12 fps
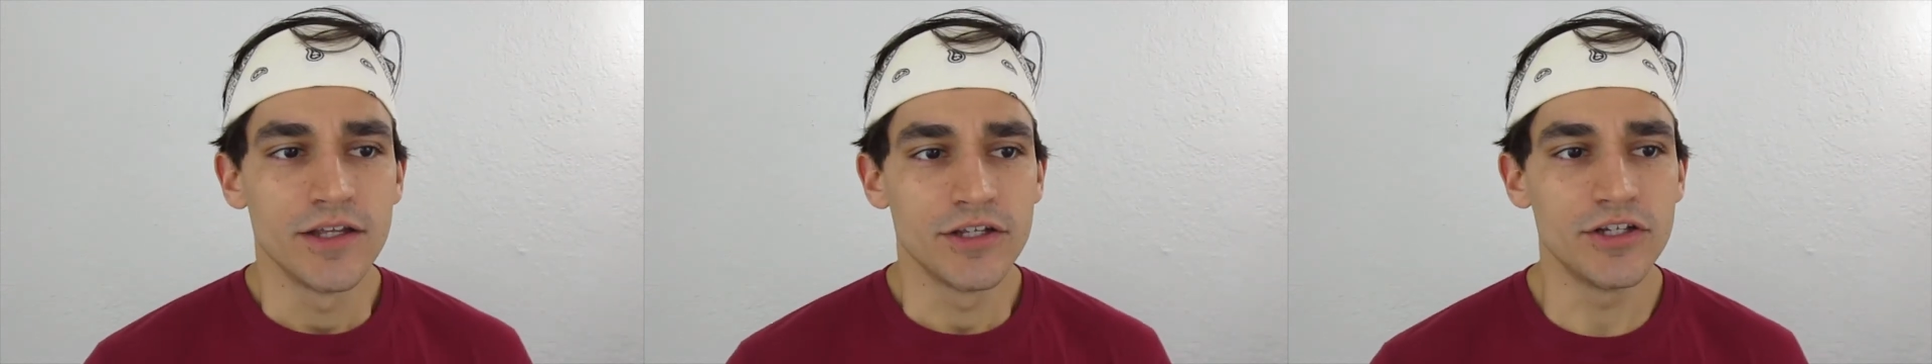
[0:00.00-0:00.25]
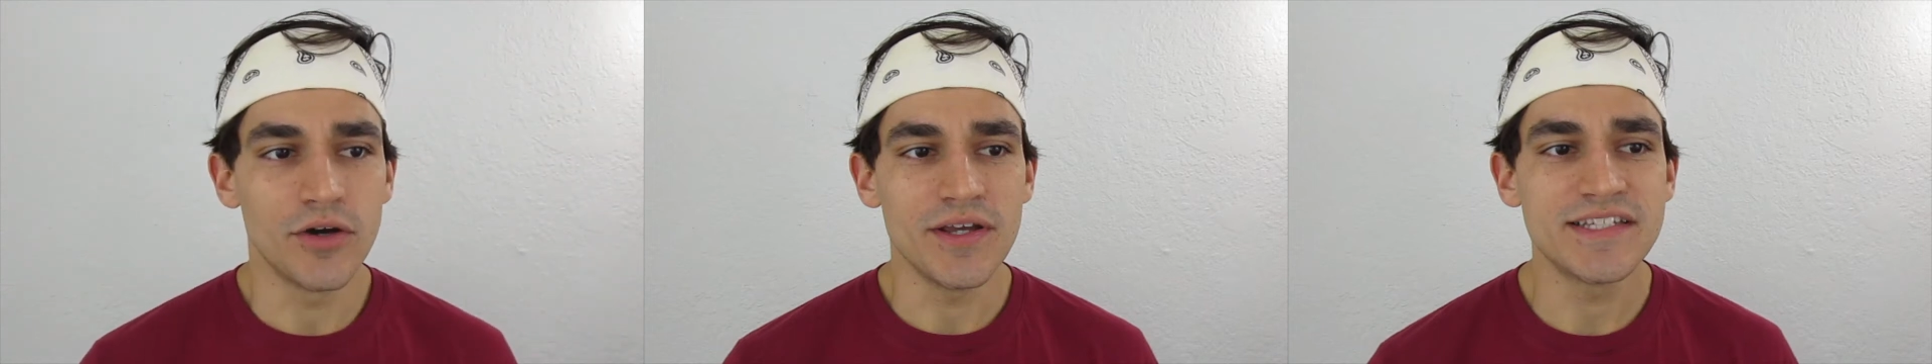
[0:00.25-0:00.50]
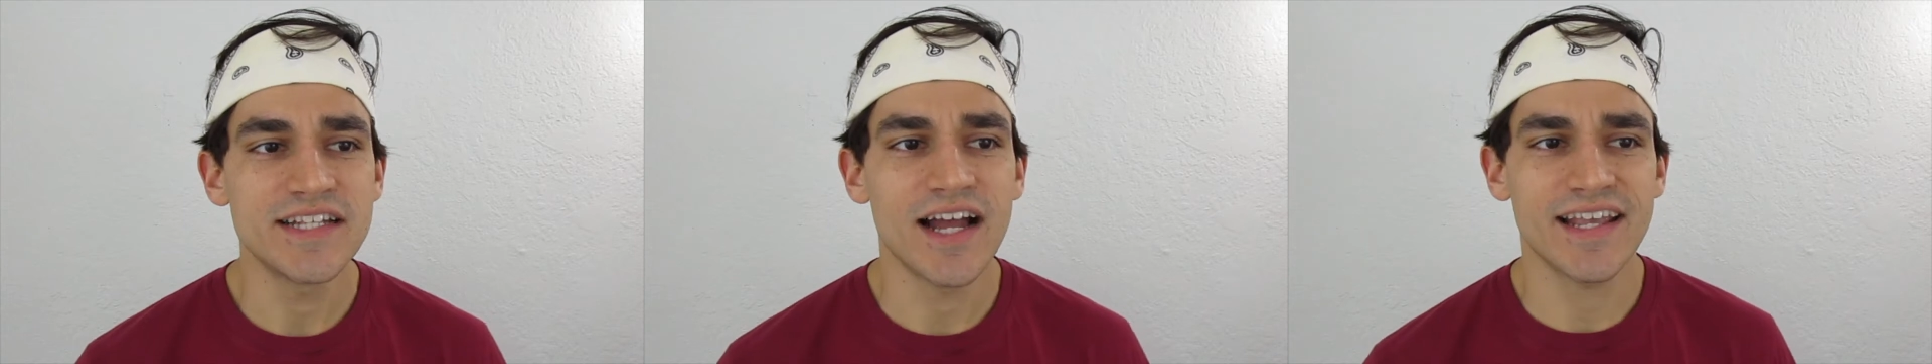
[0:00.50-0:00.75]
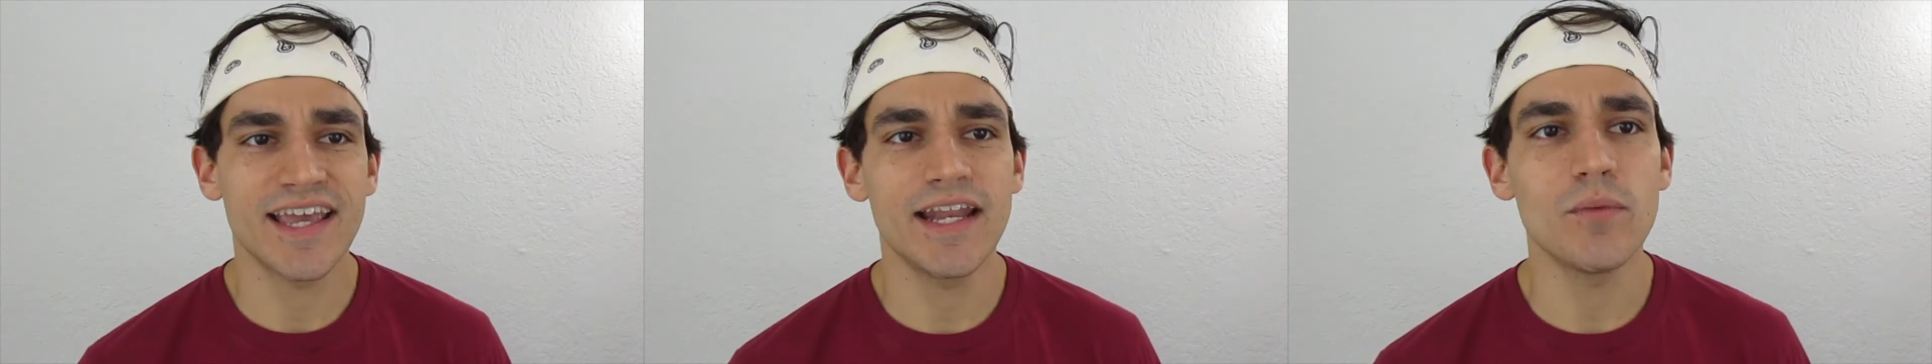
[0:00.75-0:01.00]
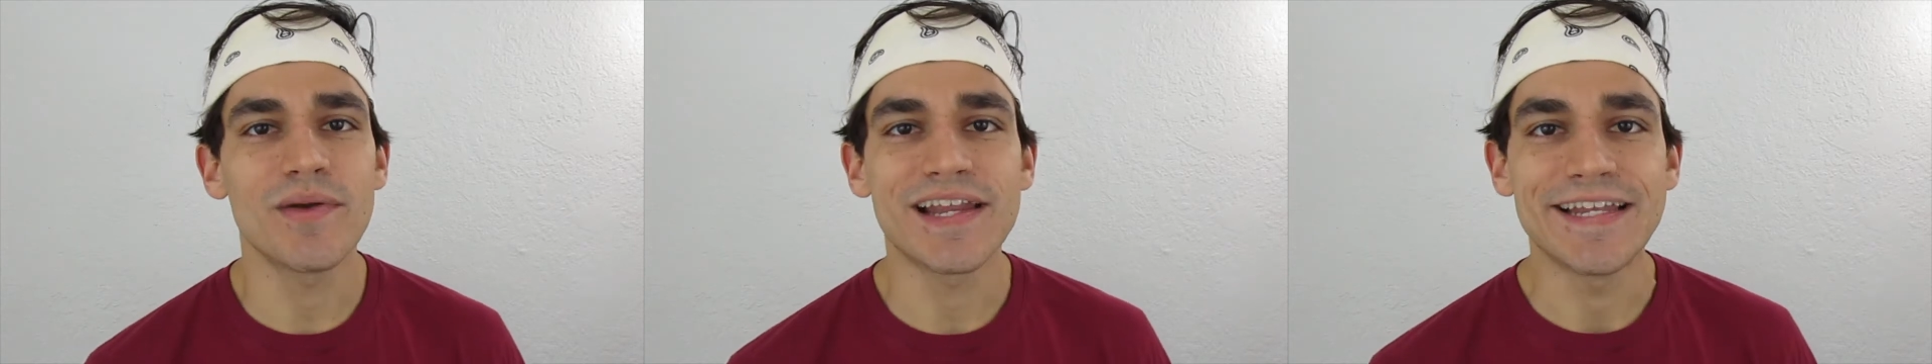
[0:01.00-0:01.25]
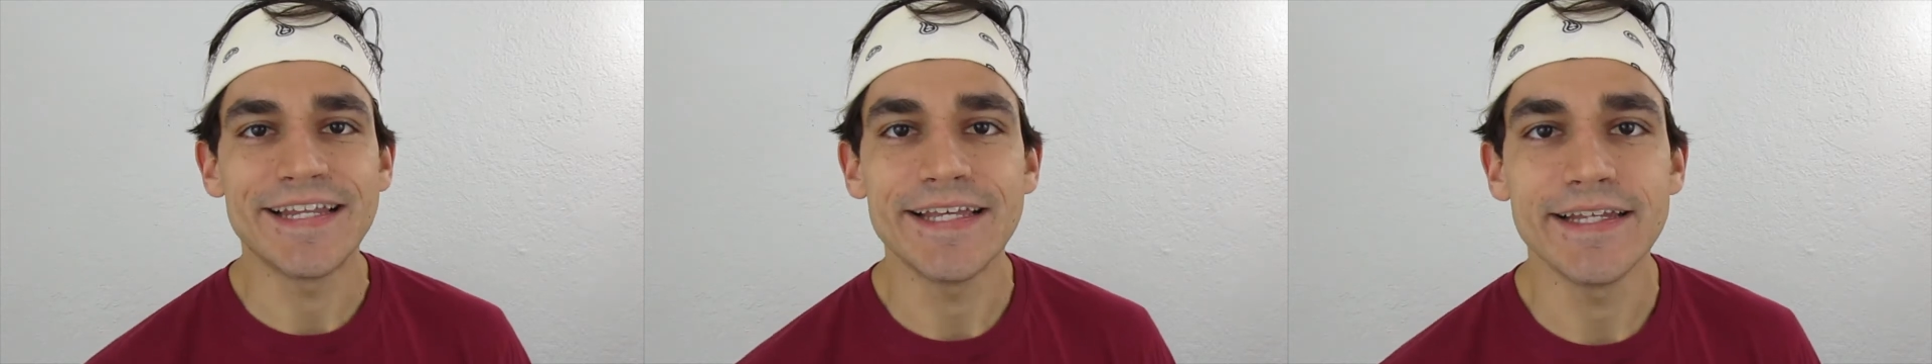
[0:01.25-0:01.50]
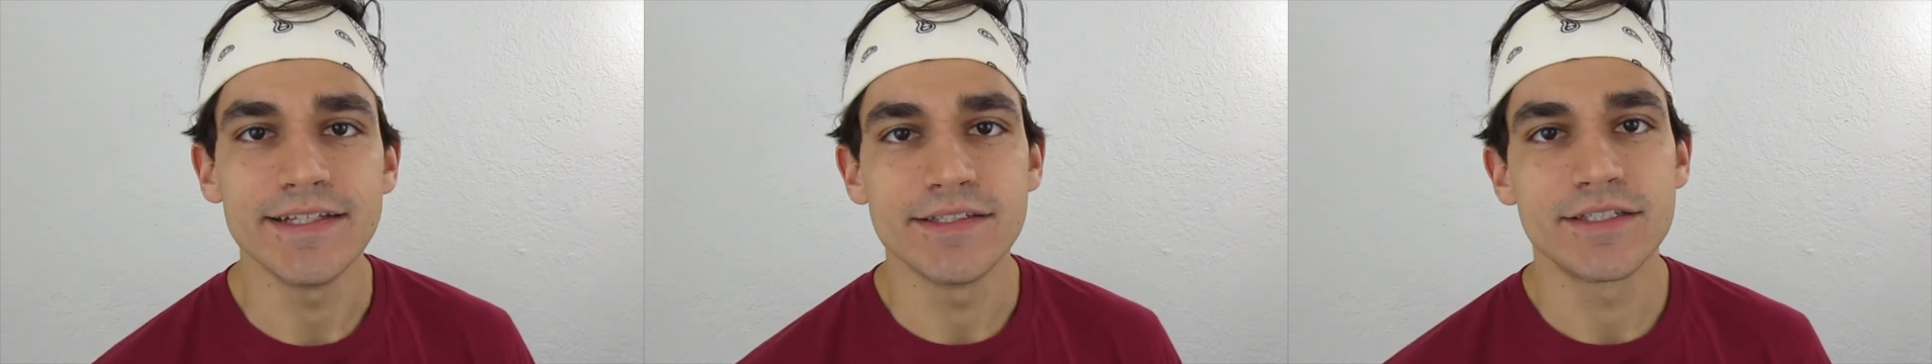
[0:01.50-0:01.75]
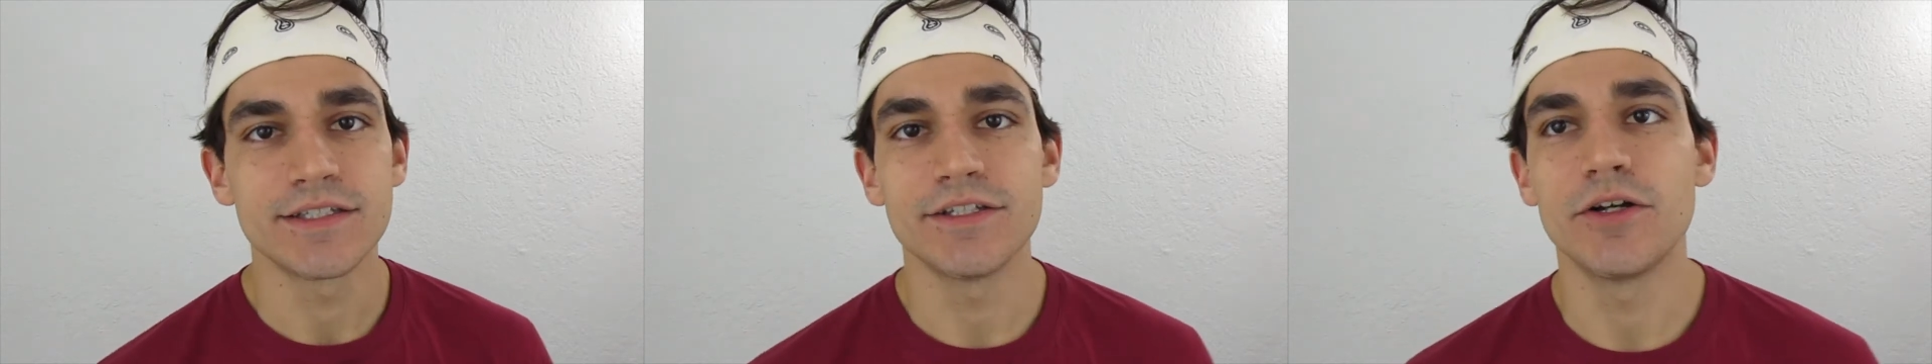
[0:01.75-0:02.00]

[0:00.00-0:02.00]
you know, he's not getting what he needs.